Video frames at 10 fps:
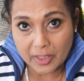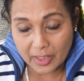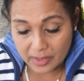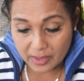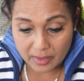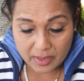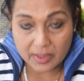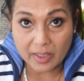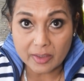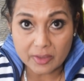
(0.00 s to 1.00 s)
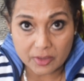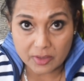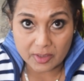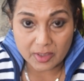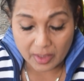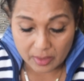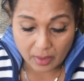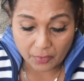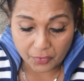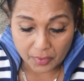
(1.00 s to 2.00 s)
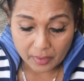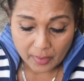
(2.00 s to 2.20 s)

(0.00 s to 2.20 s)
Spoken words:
gets in this case. It doesn't get tougher.